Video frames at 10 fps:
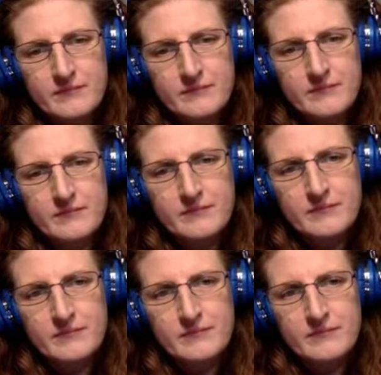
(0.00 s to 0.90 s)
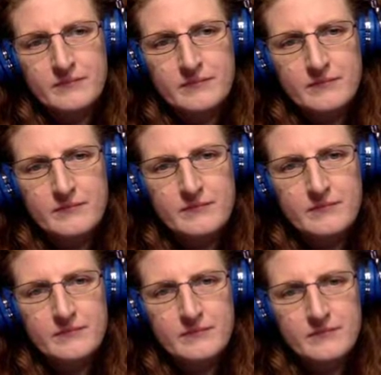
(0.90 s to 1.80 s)

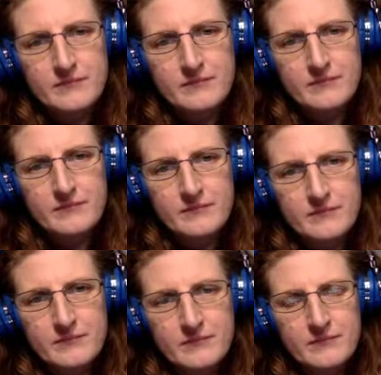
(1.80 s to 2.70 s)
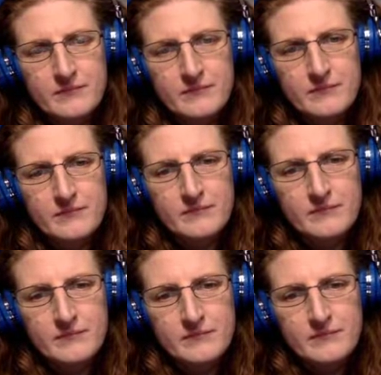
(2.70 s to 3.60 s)

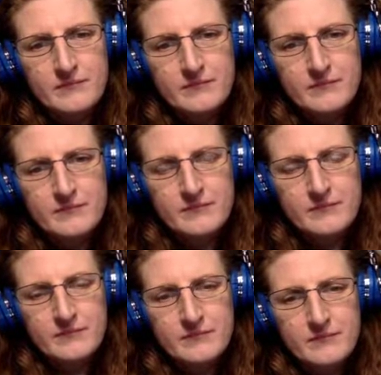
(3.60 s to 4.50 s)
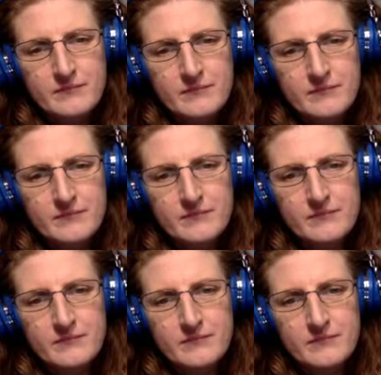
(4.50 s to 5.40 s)

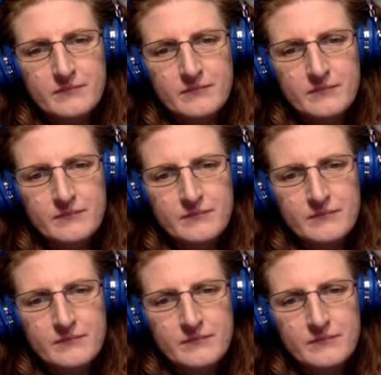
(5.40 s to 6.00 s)
No words are spoken by the person on screen.